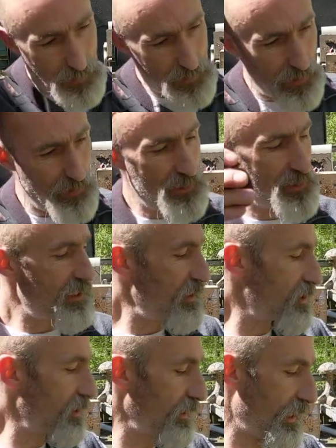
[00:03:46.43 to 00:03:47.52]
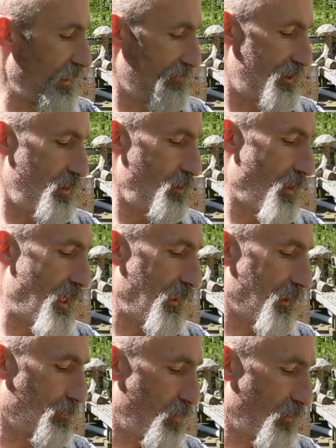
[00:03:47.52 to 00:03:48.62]
is I essentially have two
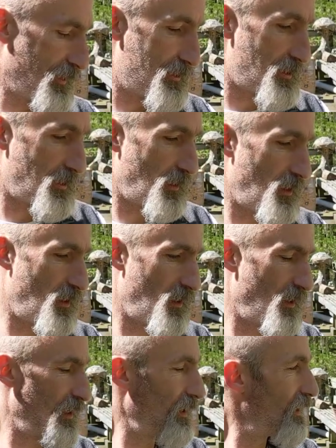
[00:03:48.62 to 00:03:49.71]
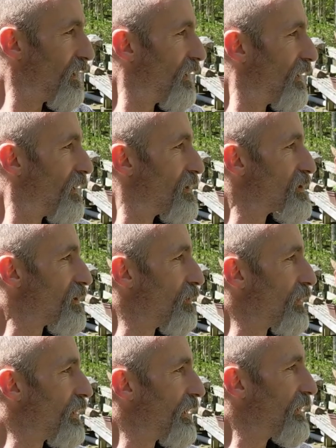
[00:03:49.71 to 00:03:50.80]
anchor points. So
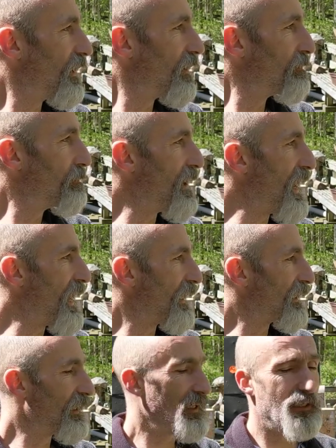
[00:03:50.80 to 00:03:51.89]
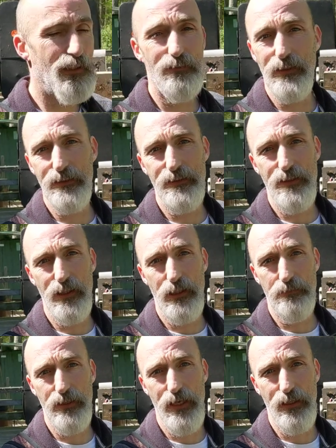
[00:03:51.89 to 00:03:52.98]
when I come back, and I don't like to think
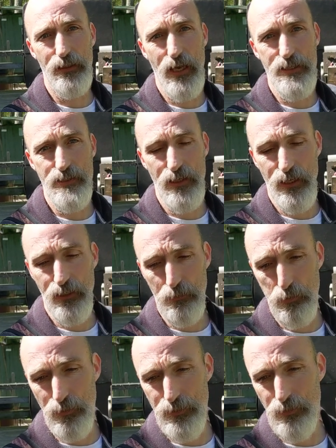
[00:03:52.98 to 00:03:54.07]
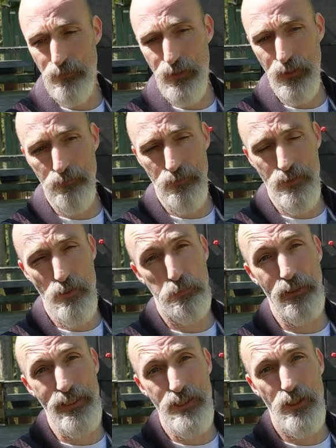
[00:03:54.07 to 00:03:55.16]
of it as an anchor point, don't think of it as a
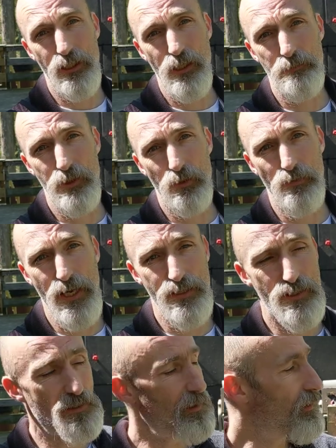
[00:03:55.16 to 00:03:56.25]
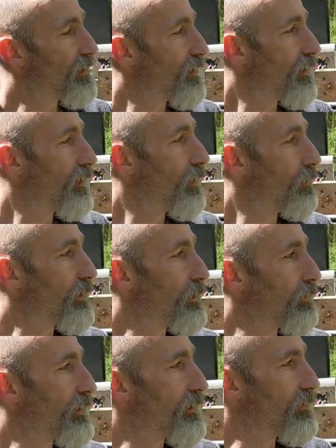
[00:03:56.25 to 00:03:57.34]
place to come to rest. What you
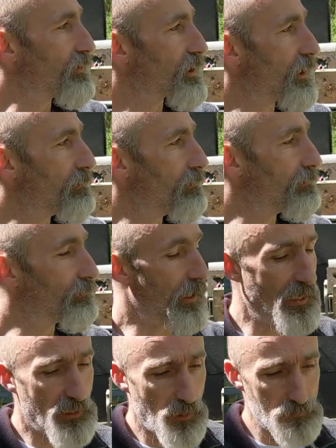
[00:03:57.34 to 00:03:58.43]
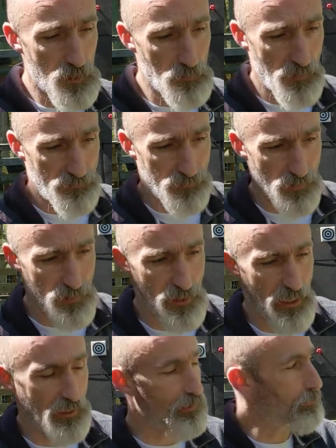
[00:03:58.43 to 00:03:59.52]
want to do is come, I come to my first
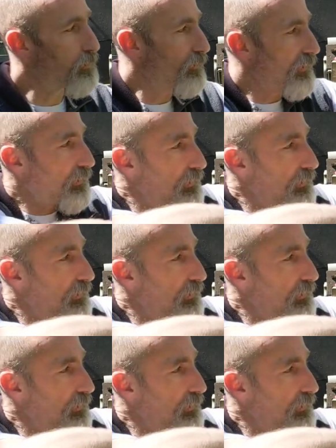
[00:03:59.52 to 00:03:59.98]
anchor point,